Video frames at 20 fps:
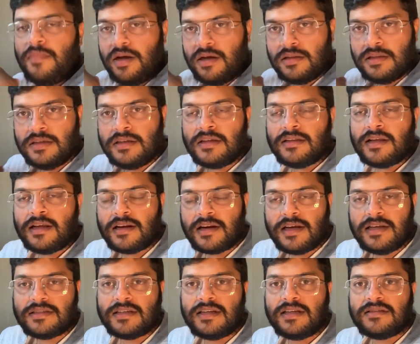The
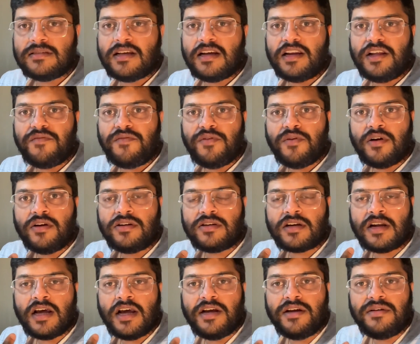reason is that if you are
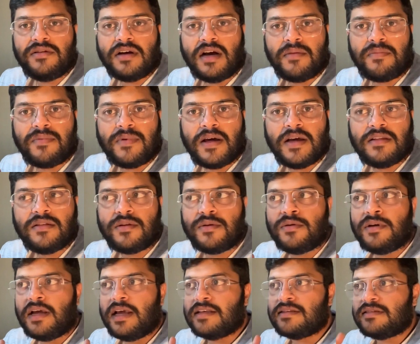trying to apply
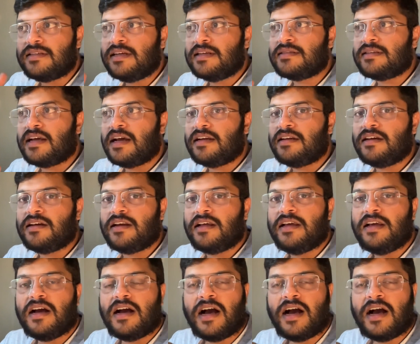through SDS category,